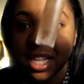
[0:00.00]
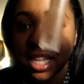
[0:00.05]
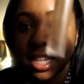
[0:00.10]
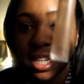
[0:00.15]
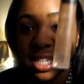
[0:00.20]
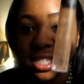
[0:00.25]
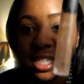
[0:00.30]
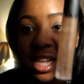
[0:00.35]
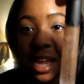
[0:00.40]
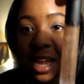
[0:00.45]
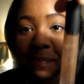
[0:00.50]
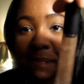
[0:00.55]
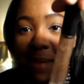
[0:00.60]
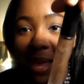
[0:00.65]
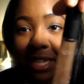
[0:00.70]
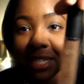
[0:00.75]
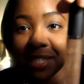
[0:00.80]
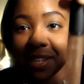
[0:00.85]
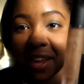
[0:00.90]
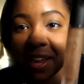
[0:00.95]
It looks like
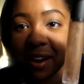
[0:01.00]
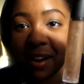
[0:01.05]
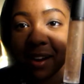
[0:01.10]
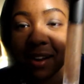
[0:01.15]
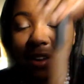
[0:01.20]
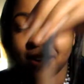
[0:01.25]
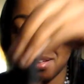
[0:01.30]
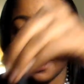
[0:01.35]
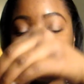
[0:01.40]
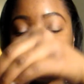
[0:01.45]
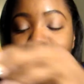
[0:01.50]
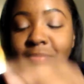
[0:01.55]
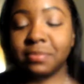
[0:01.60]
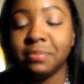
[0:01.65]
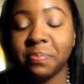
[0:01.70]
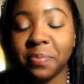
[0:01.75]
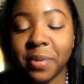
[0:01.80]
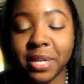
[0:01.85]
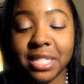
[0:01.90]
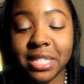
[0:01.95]
mascara,
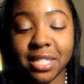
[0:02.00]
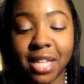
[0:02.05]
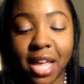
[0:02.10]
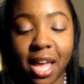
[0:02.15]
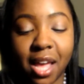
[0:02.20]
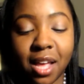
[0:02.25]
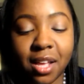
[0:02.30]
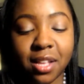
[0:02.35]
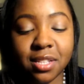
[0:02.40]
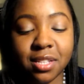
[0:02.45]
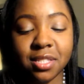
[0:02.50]
but it's not.